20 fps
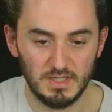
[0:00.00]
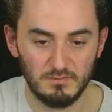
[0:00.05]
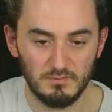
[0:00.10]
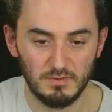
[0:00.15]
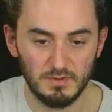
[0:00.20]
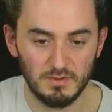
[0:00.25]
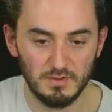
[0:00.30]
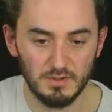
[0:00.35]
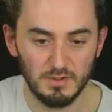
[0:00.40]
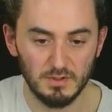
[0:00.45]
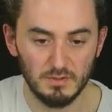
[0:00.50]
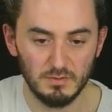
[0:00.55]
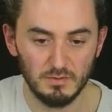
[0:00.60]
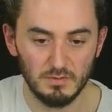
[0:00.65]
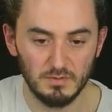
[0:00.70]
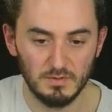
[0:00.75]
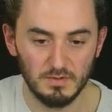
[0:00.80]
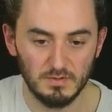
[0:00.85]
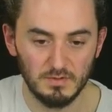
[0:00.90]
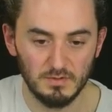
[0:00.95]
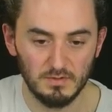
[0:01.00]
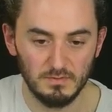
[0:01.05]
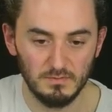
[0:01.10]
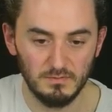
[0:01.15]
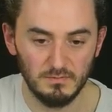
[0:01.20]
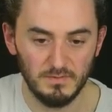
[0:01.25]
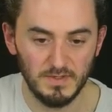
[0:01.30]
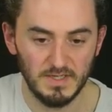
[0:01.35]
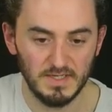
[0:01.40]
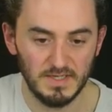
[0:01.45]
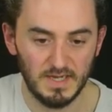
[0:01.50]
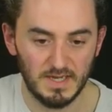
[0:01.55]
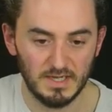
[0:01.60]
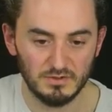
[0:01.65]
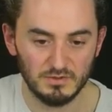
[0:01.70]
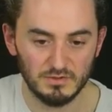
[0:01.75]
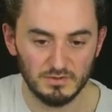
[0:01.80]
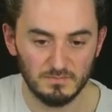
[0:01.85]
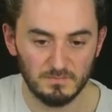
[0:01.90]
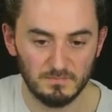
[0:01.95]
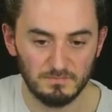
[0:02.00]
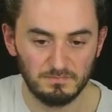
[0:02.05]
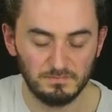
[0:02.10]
left with u v dash.